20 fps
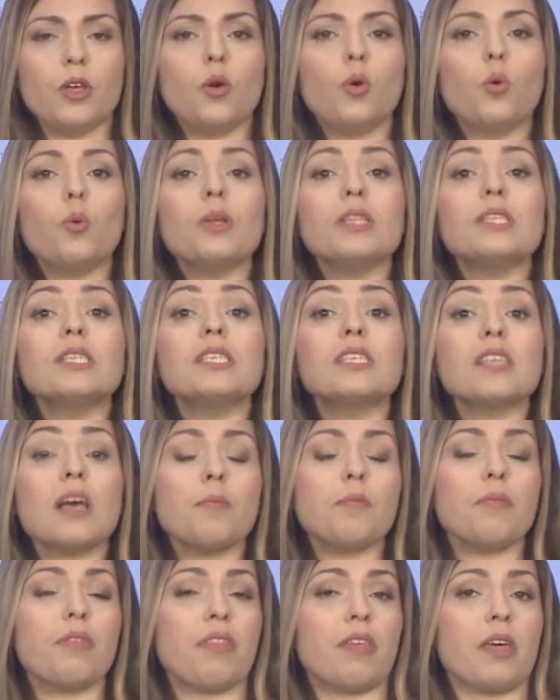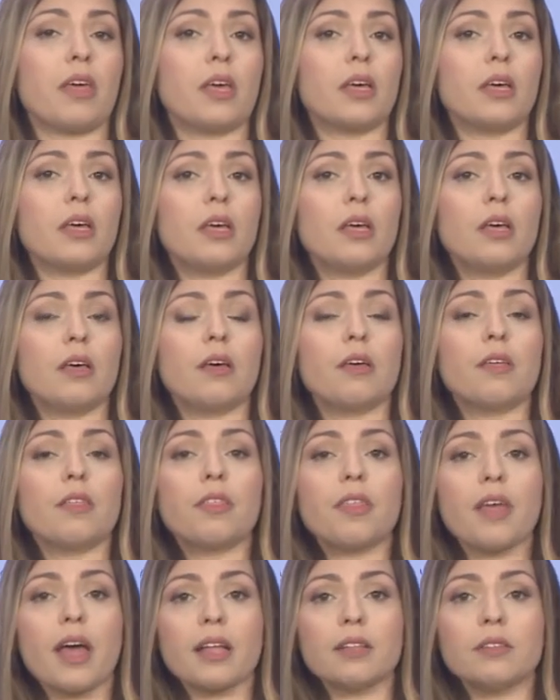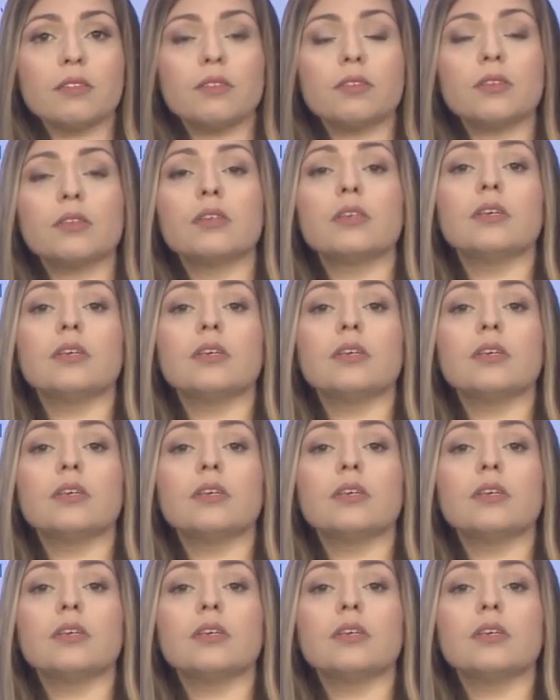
with something that